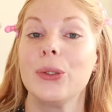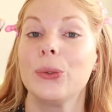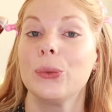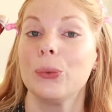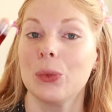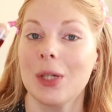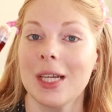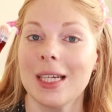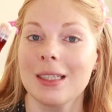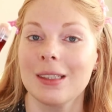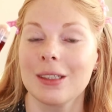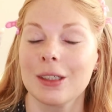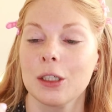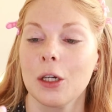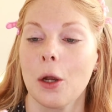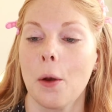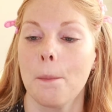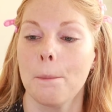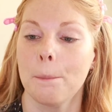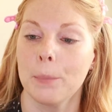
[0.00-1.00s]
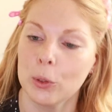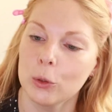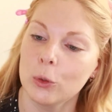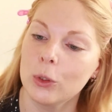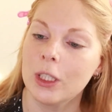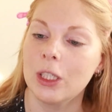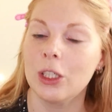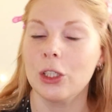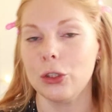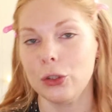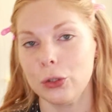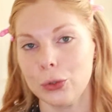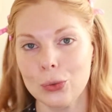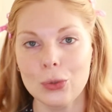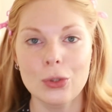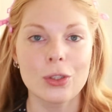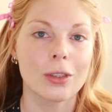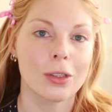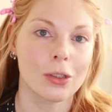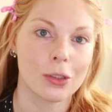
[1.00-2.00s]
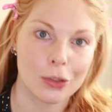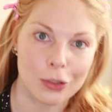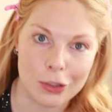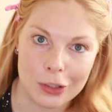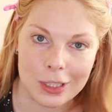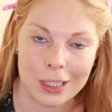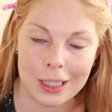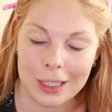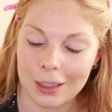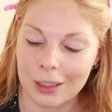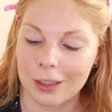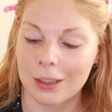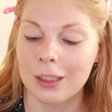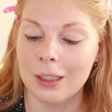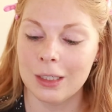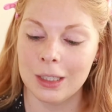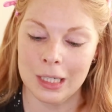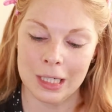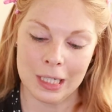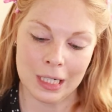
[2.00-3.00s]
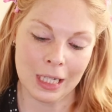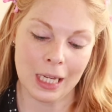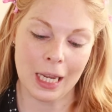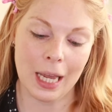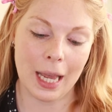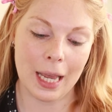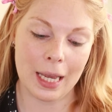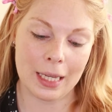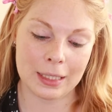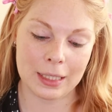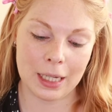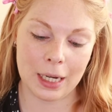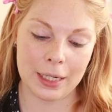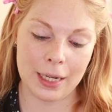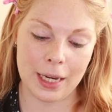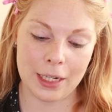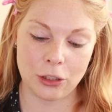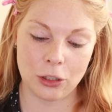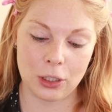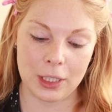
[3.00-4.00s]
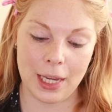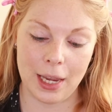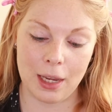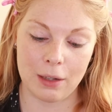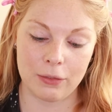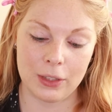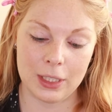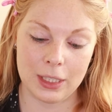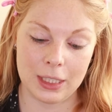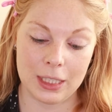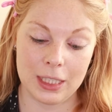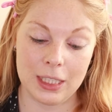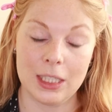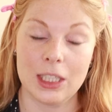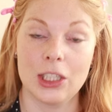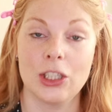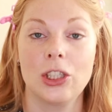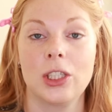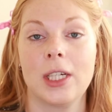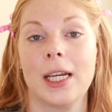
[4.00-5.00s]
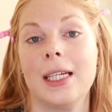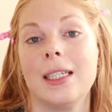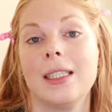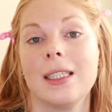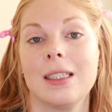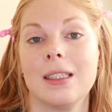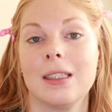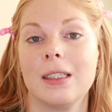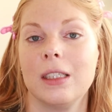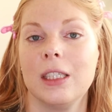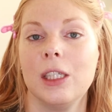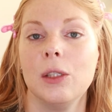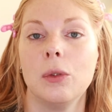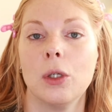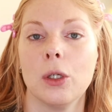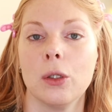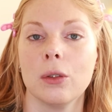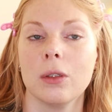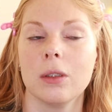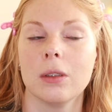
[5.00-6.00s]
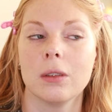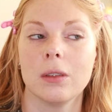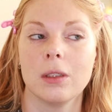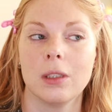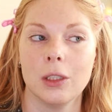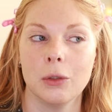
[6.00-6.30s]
Eraser Multi-Use Concealer, and I actually have this in the shade 00,